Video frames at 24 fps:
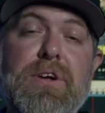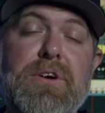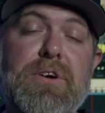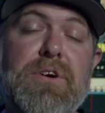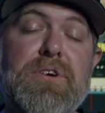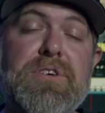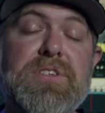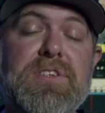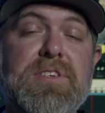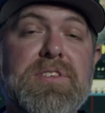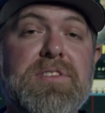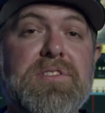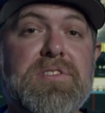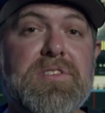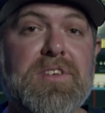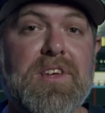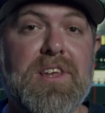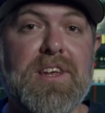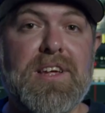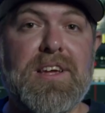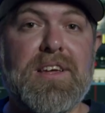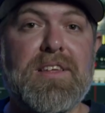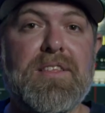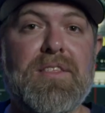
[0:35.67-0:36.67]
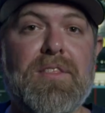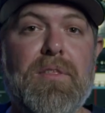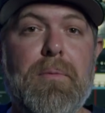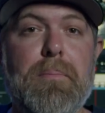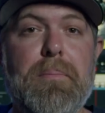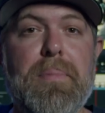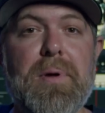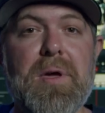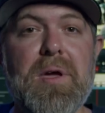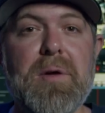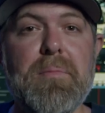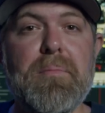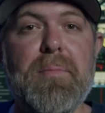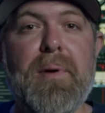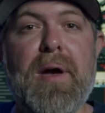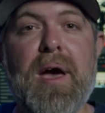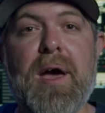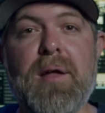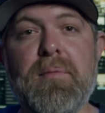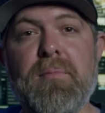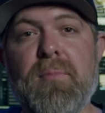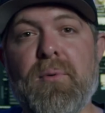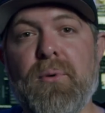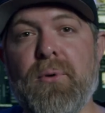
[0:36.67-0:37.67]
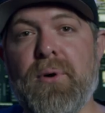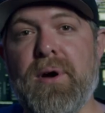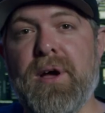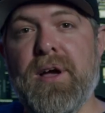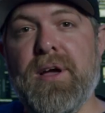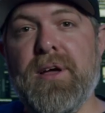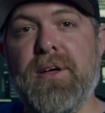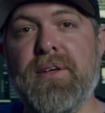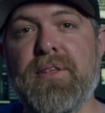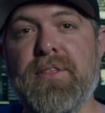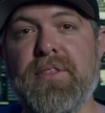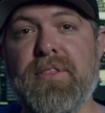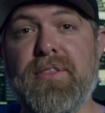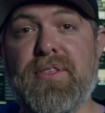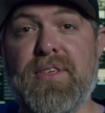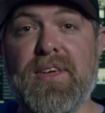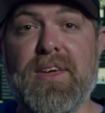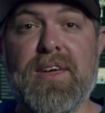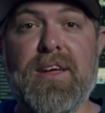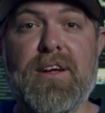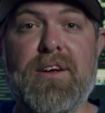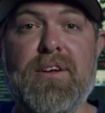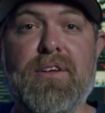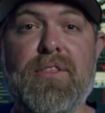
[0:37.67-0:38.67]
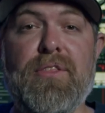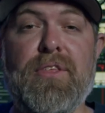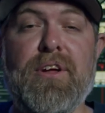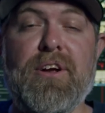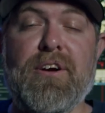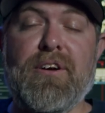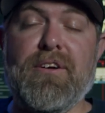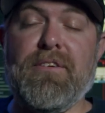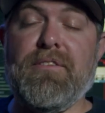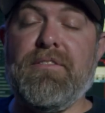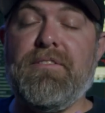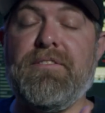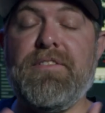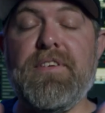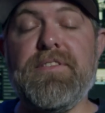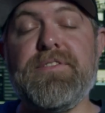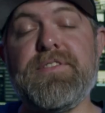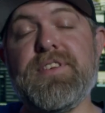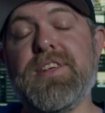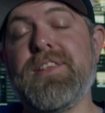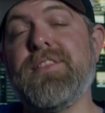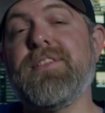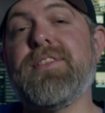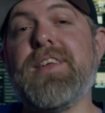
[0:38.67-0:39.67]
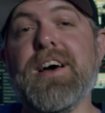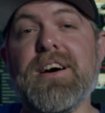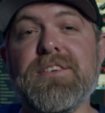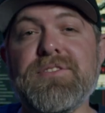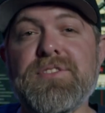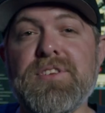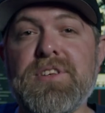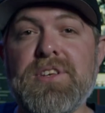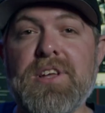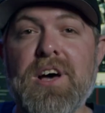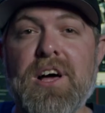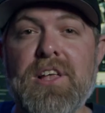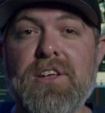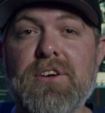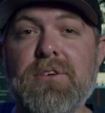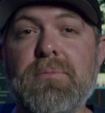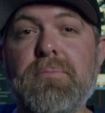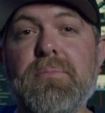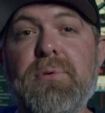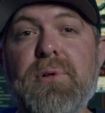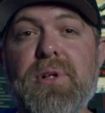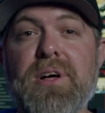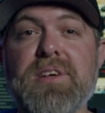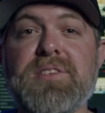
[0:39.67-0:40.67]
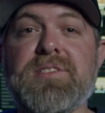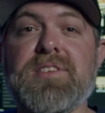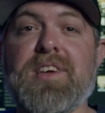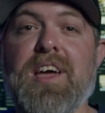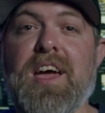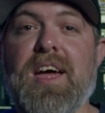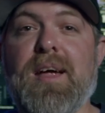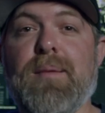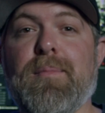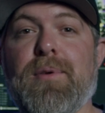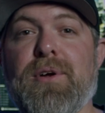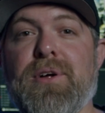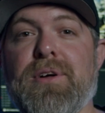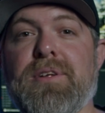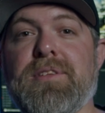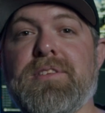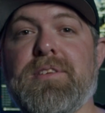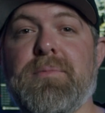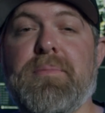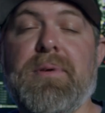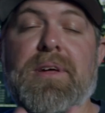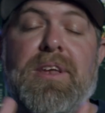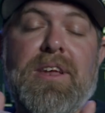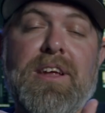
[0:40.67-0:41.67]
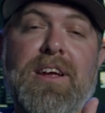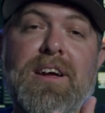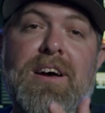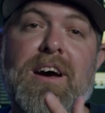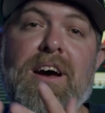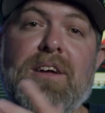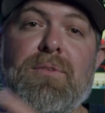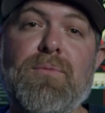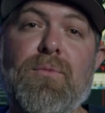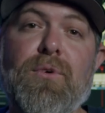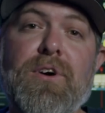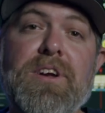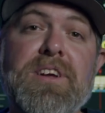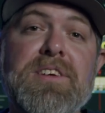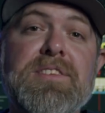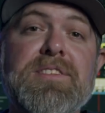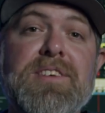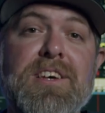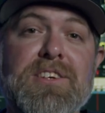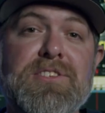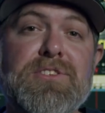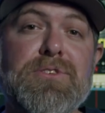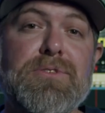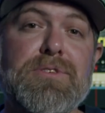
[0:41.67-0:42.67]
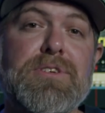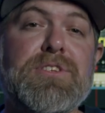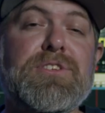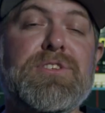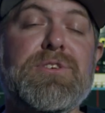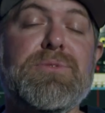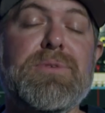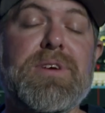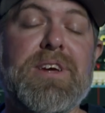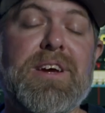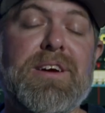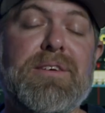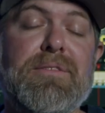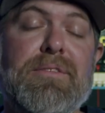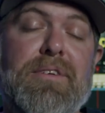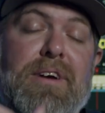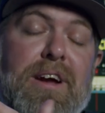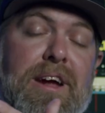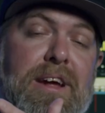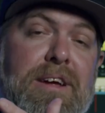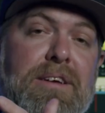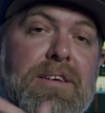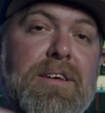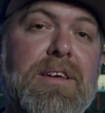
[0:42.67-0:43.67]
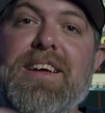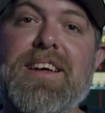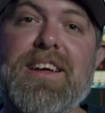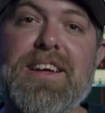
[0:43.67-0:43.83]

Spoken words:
URSA CINE, the big bad boy, their $15,000 plus camera18depending on what accessories you get, right?